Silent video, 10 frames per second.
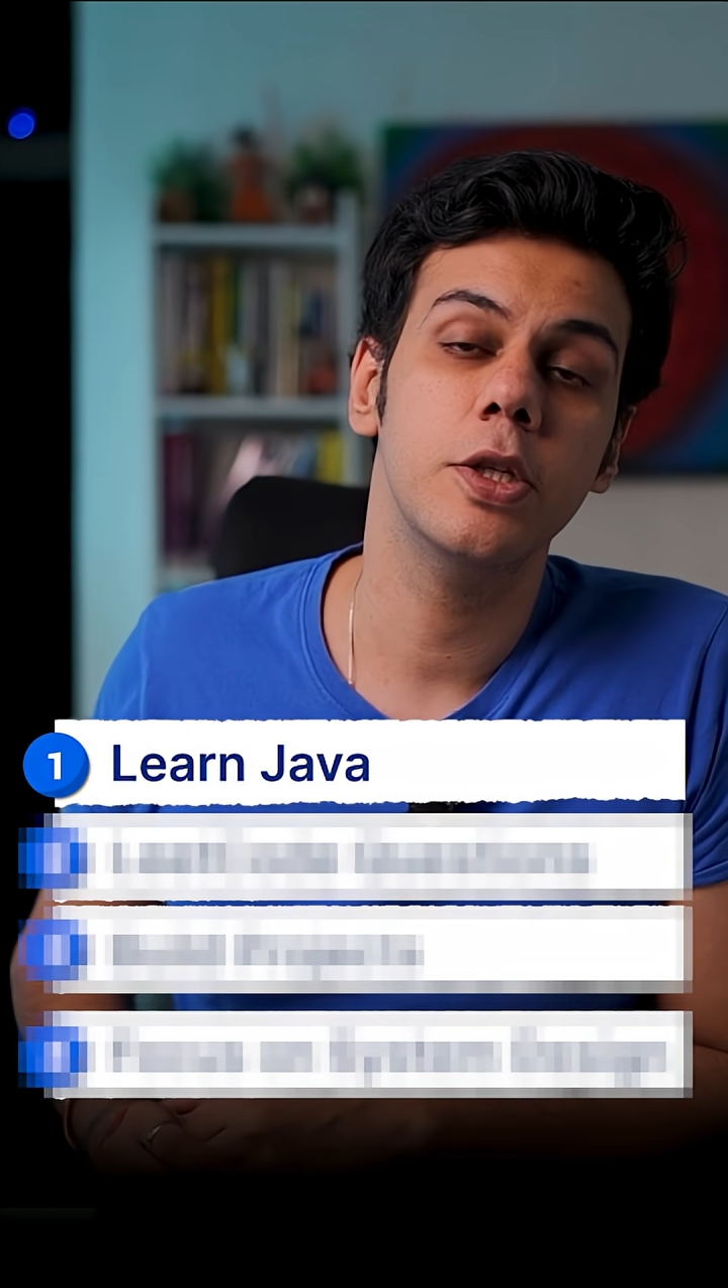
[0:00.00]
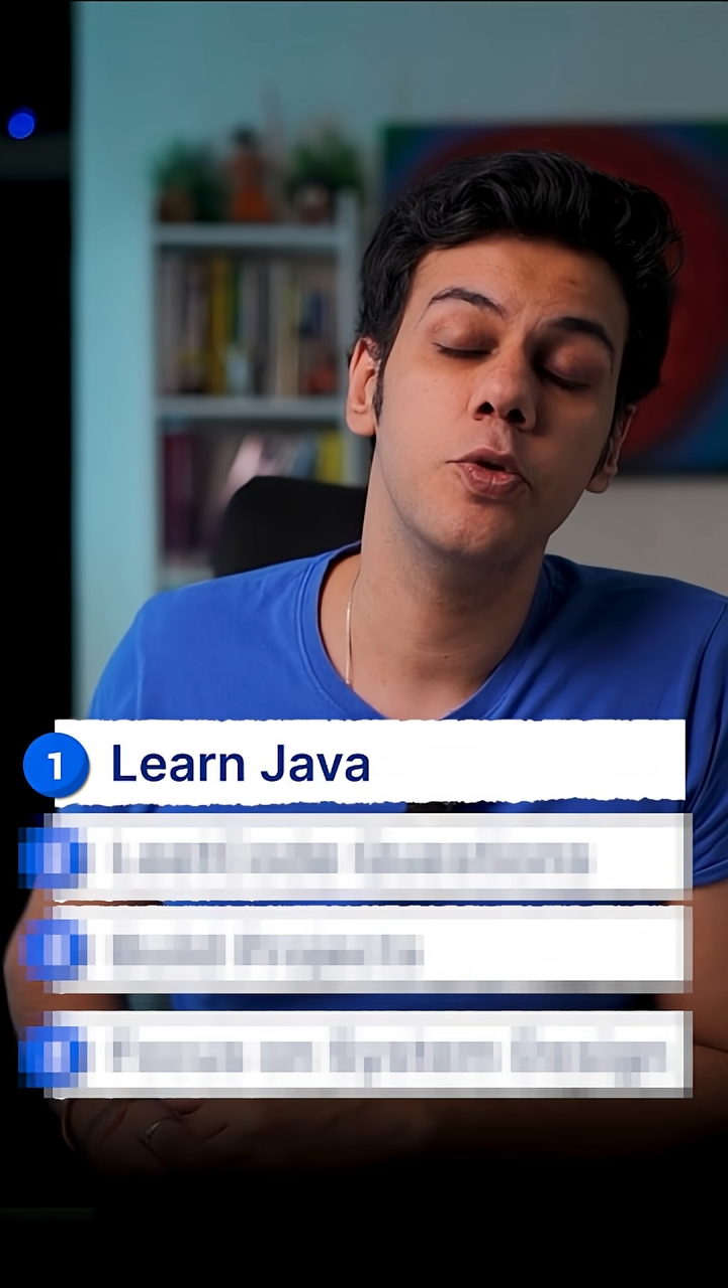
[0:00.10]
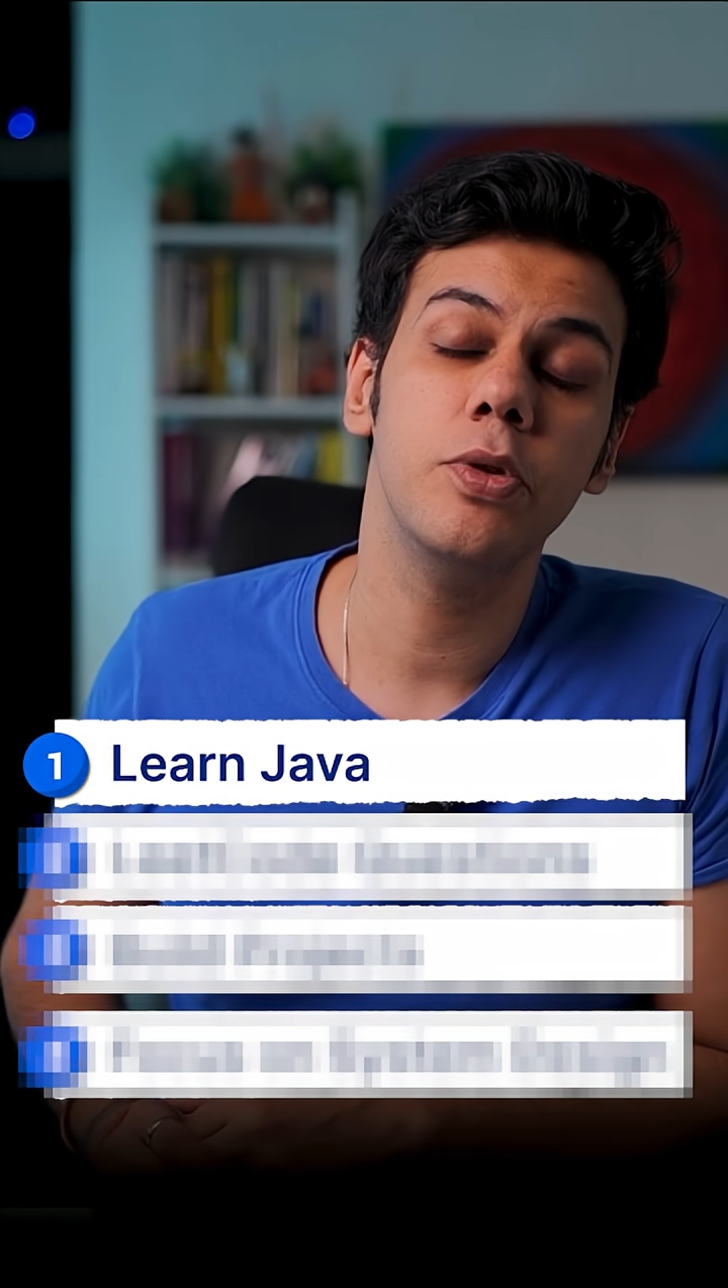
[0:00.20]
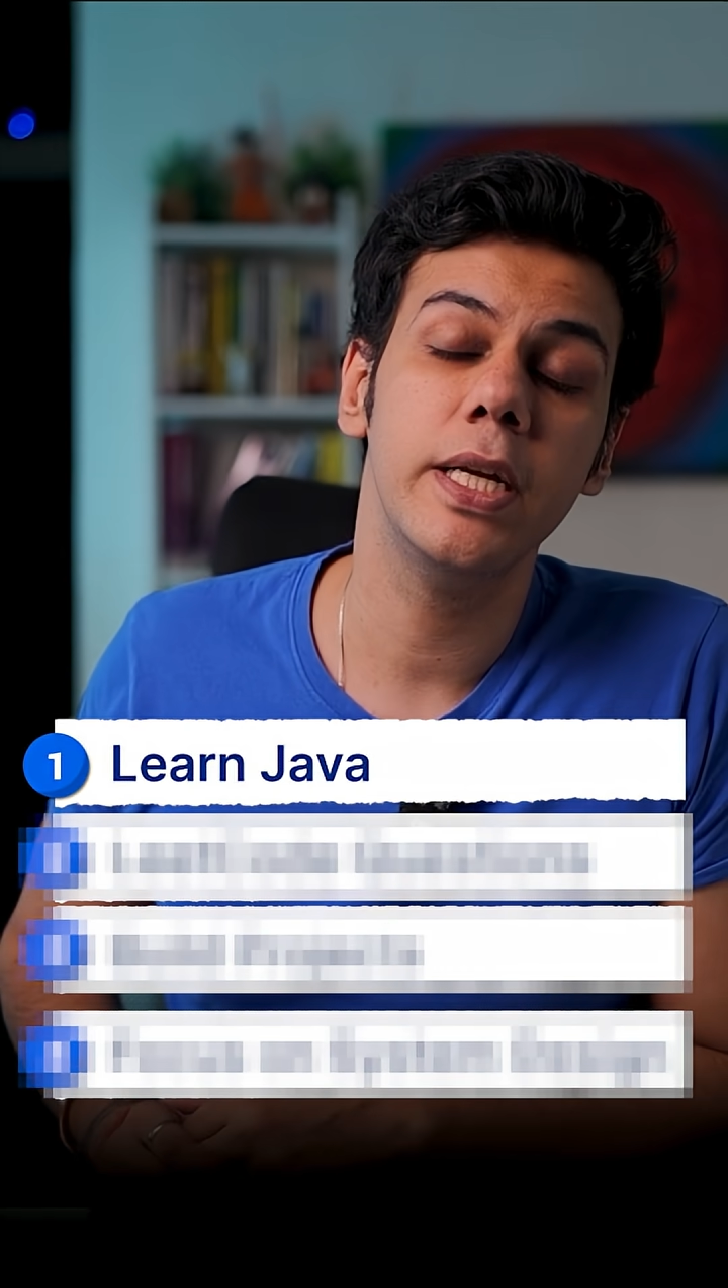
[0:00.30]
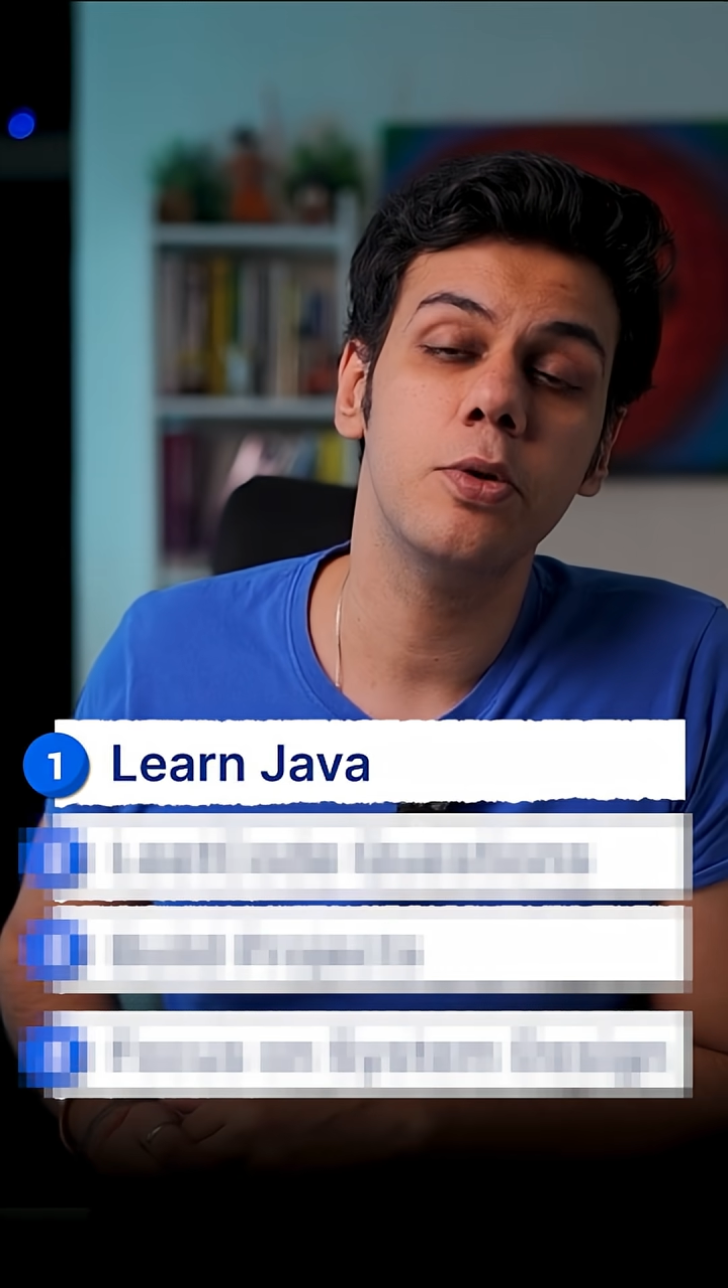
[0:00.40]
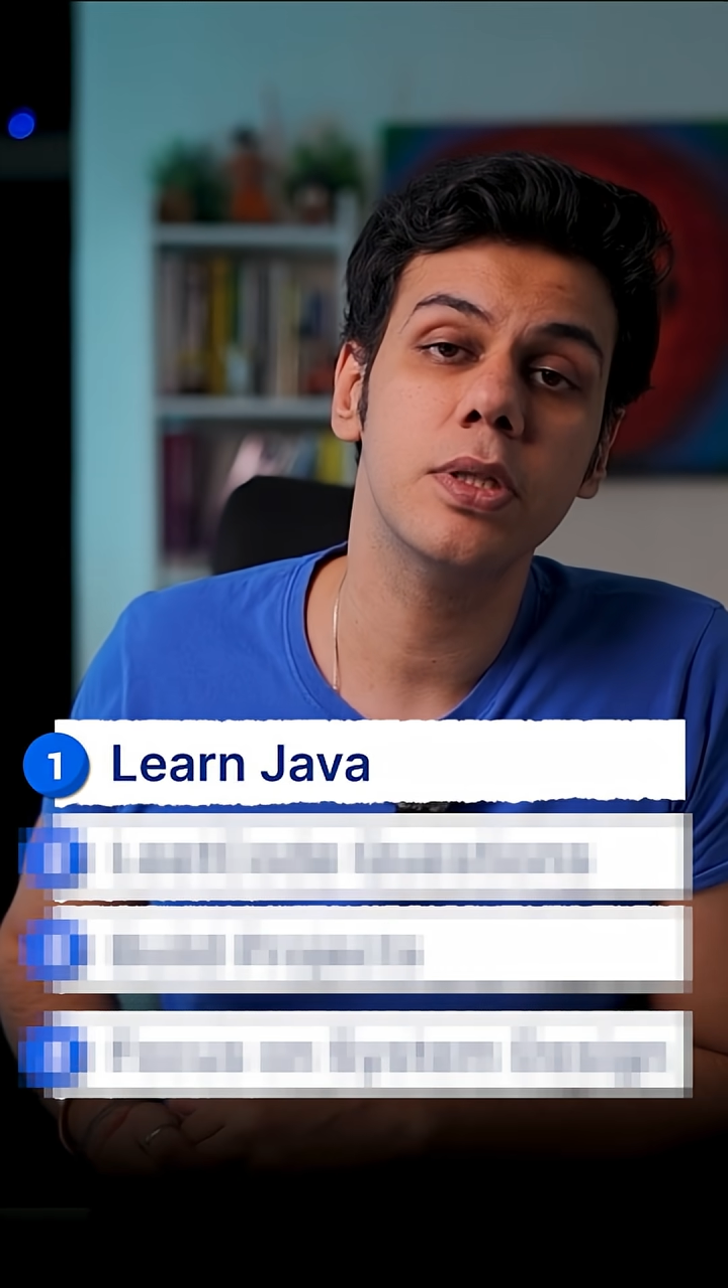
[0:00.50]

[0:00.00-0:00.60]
you need